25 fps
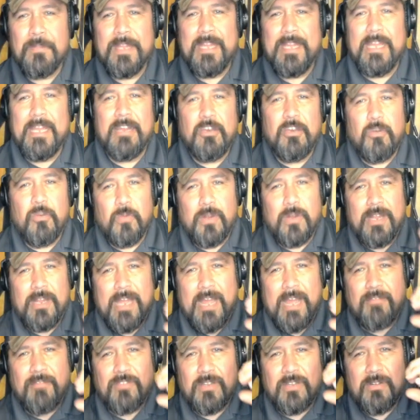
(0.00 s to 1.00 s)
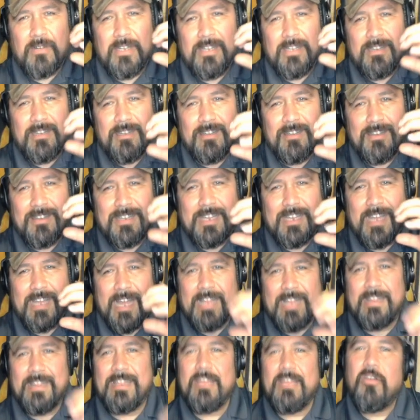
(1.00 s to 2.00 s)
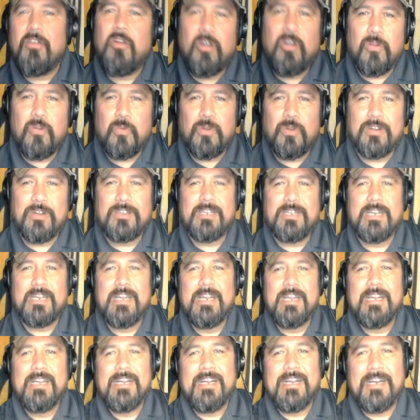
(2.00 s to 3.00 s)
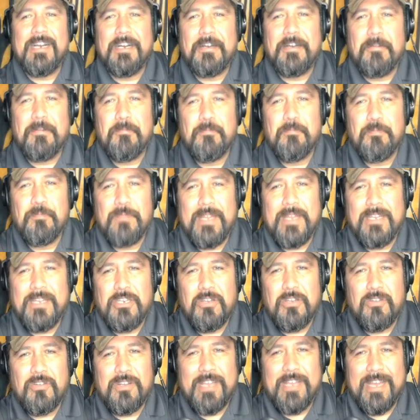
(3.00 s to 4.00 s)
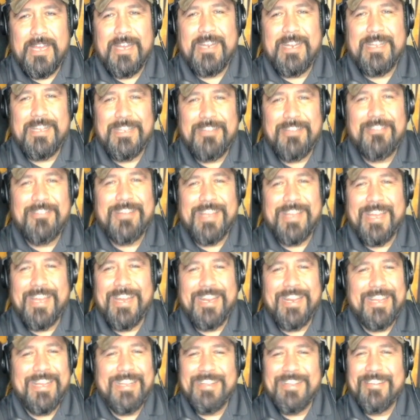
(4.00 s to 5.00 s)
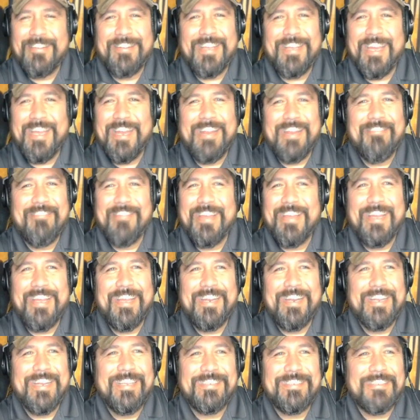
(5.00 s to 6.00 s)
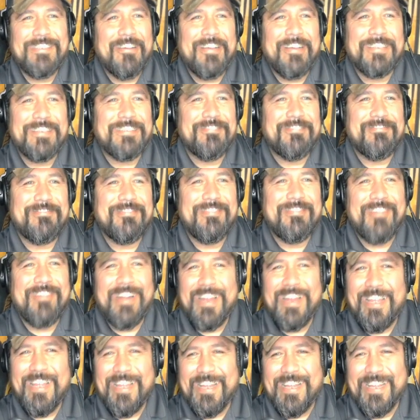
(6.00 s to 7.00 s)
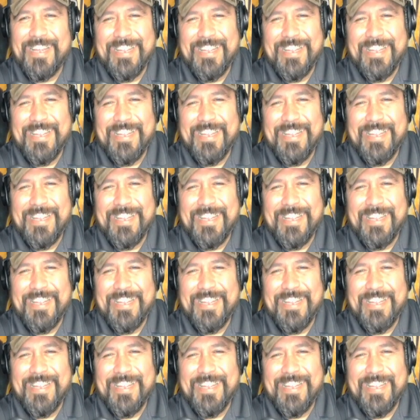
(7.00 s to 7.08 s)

And you really have to look at the artwork, and you'll get it. You'll get it. You'll get it, man. It's awesome, right?